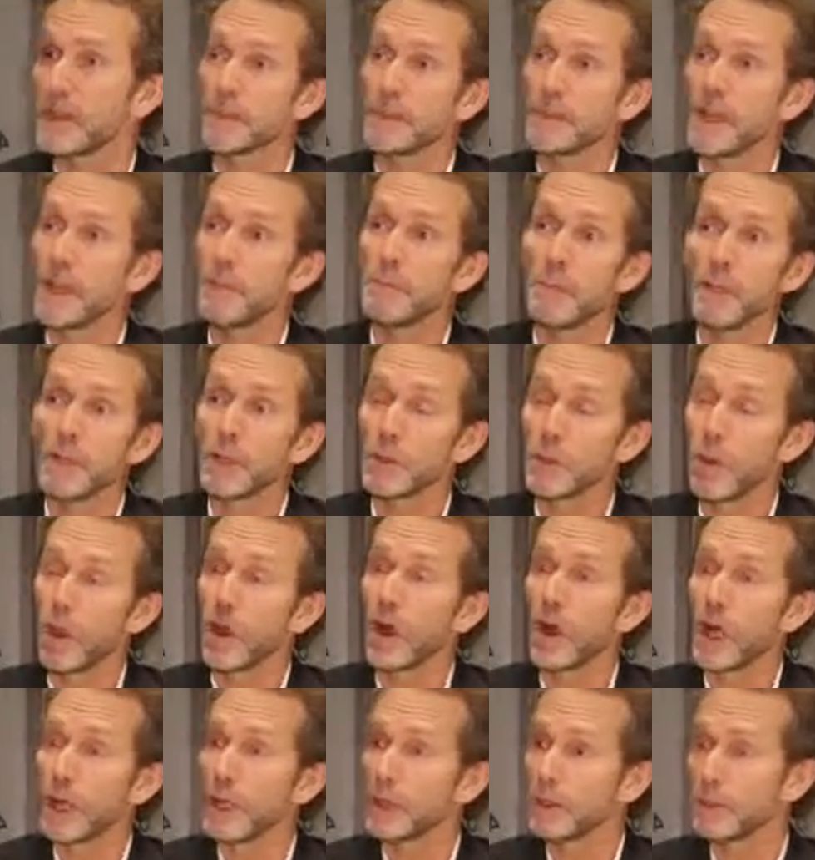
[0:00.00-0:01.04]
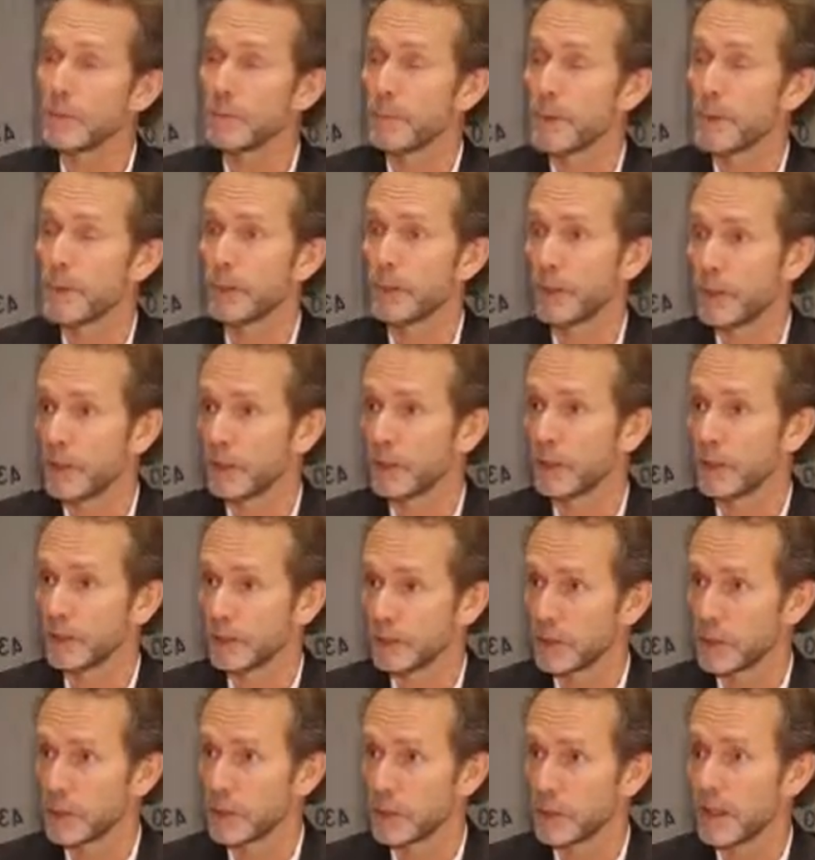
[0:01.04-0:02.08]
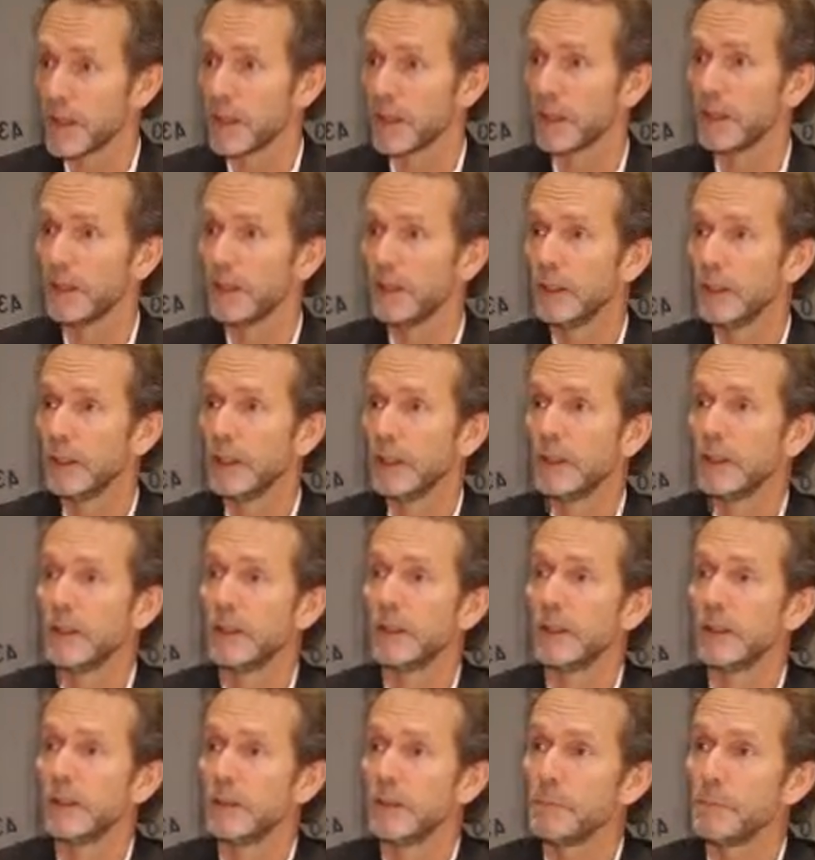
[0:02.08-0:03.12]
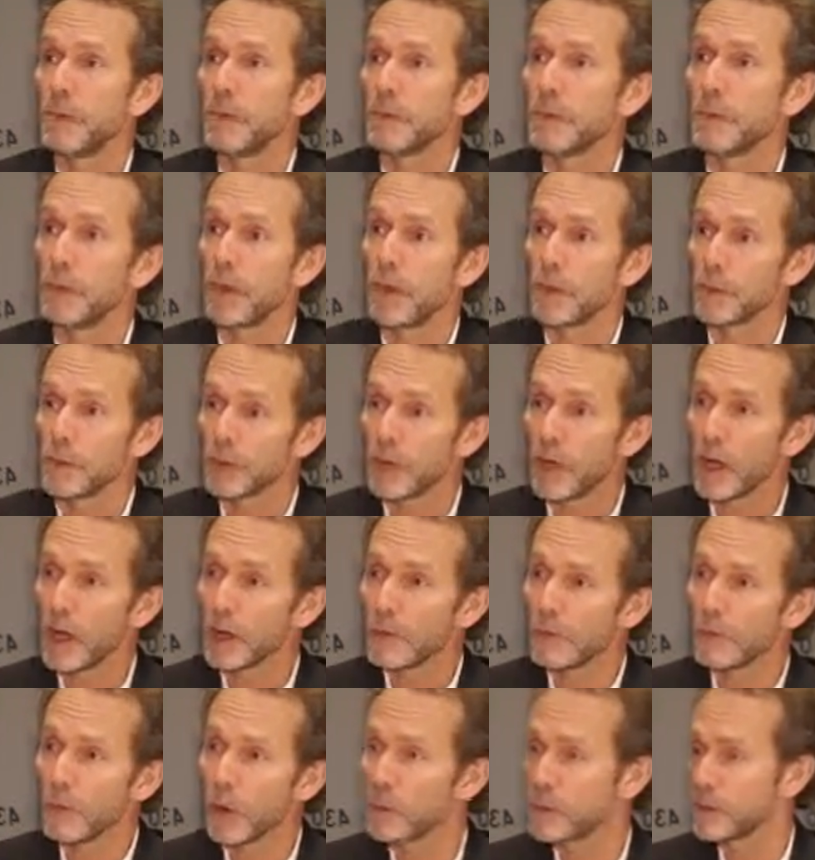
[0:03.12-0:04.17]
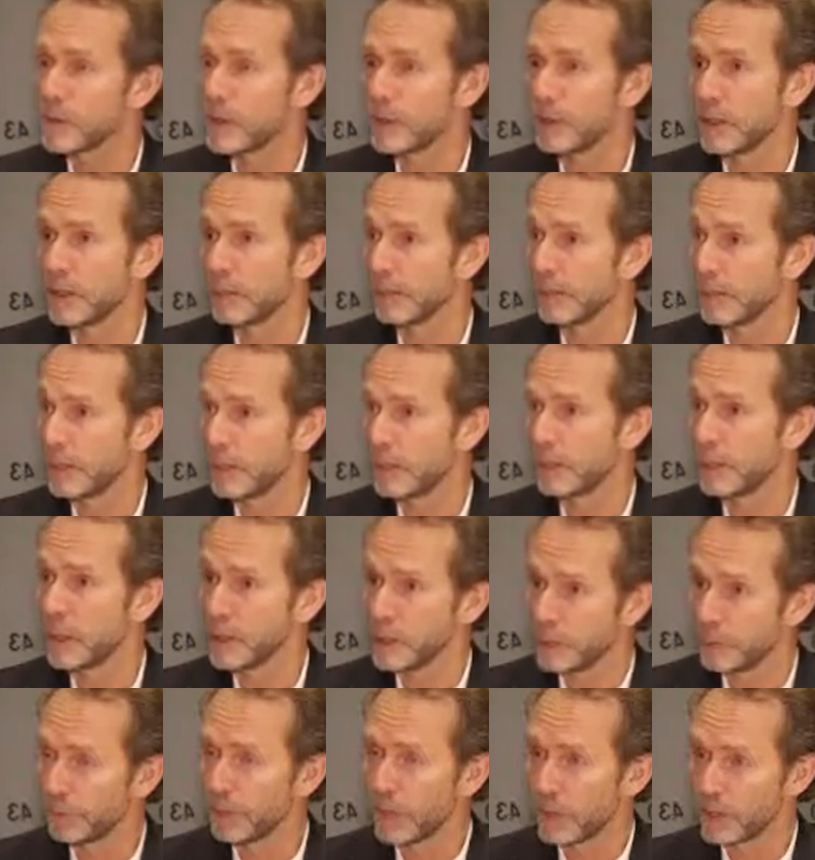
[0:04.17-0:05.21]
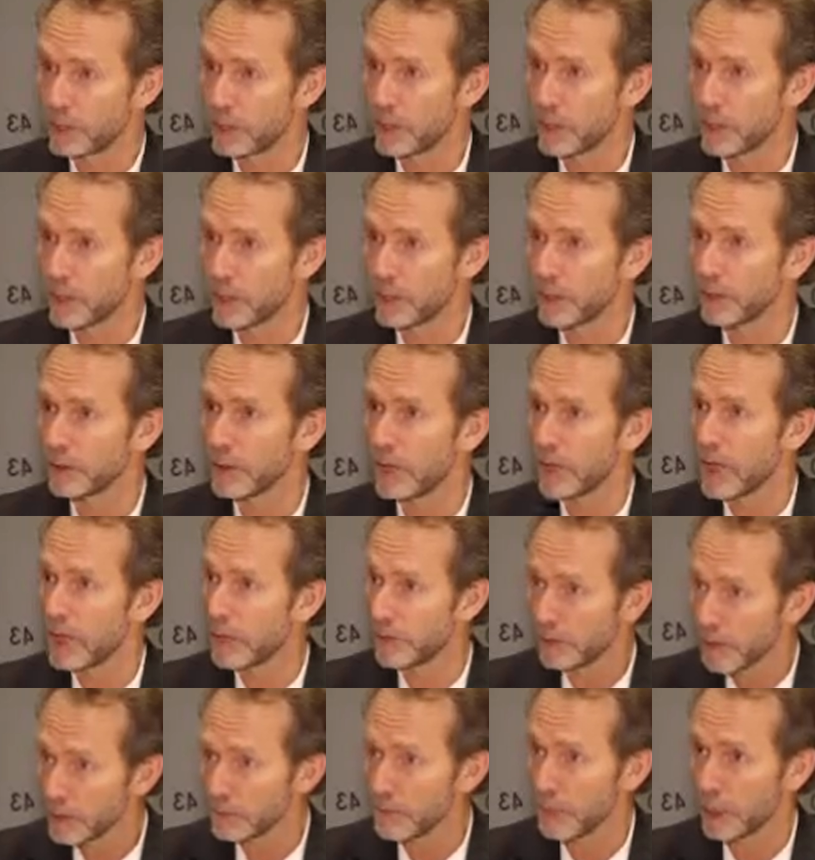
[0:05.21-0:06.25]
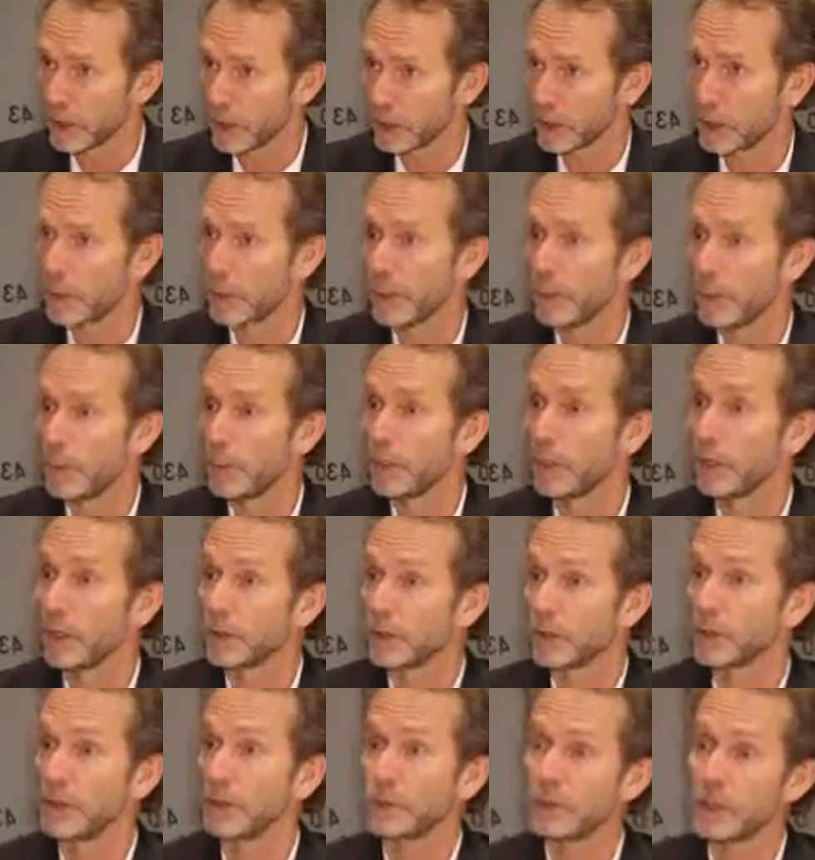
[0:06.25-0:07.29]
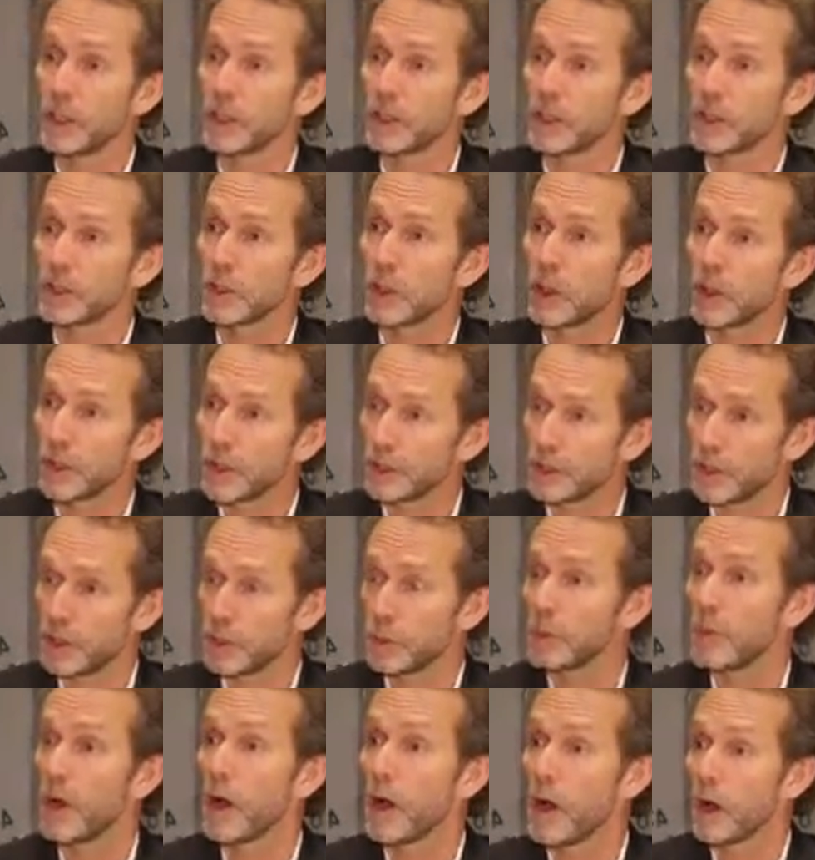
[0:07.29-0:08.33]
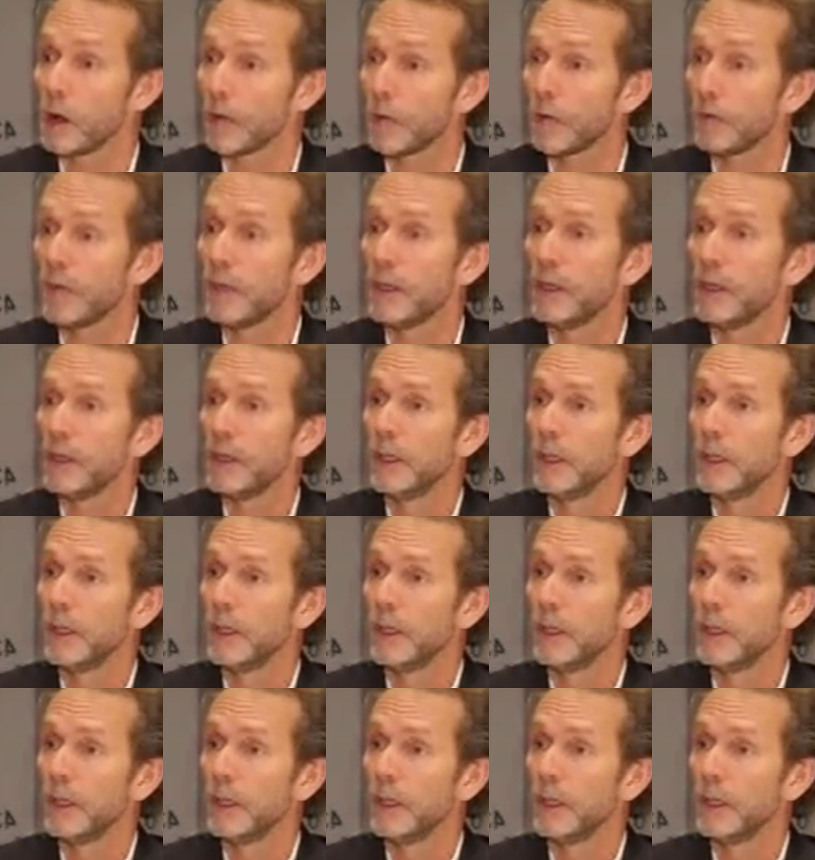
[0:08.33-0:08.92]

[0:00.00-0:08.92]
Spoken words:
that's a bit too high compared to other countries today. But over time, 4% in wage inflation is not that much. We got an inflation target at 2.5%.